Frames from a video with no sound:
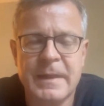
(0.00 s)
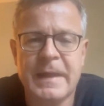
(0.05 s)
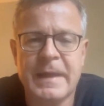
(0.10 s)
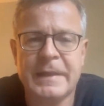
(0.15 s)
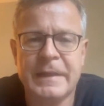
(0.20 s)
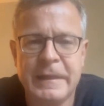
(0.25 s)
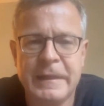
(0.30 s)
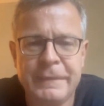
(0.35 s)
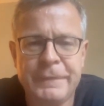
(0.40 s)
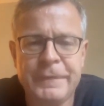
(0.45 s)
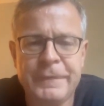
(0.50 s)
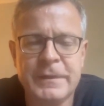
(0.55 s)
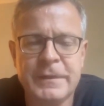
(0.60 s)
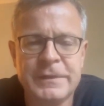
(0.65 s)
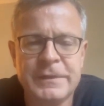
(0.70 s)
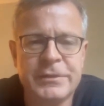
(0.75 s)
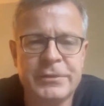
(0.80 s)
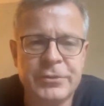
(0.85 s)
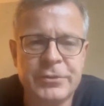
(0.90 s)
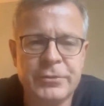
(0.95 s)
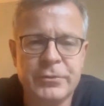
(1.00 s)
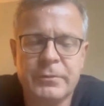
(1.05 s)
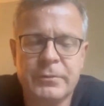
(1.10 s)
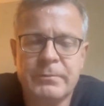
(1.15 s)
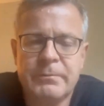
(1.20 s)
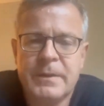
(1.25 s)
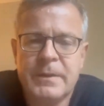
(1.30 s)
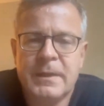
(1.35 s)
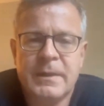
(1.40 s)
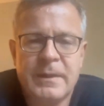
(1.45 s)
and if it is
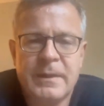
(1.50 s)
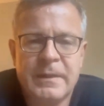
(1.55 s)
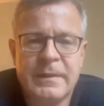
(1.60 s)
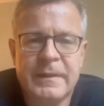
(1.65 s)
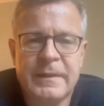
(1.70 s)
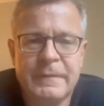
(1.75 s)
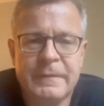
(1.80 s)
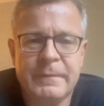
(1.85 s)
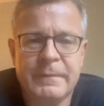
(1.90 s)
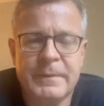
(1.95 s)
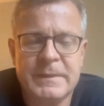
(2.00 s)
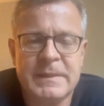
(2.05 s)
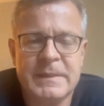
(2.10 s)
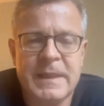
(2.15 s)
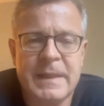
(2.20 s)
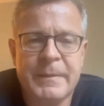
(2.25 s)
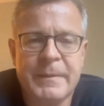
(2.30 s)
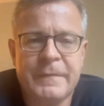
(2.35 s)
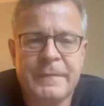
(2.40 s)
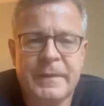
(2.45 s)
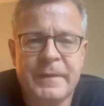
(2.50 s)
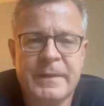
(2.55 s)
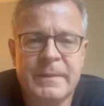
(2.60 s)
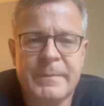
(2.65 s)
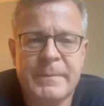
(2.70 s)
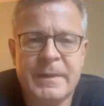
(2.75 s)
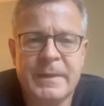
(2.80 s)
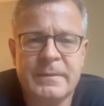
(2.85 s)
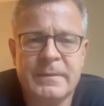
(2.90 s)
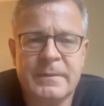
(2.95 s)
true that Islamic
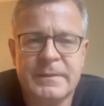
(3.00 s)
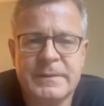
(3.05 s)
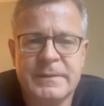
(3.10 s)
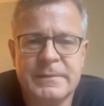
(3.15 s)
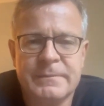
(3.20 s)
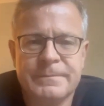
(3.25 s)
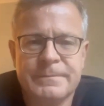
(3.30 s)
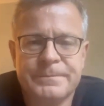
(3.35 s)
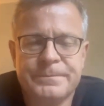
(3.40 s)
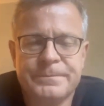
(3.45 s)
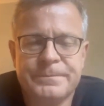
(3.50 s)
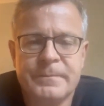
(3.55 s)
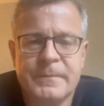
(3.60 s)
fundamentalism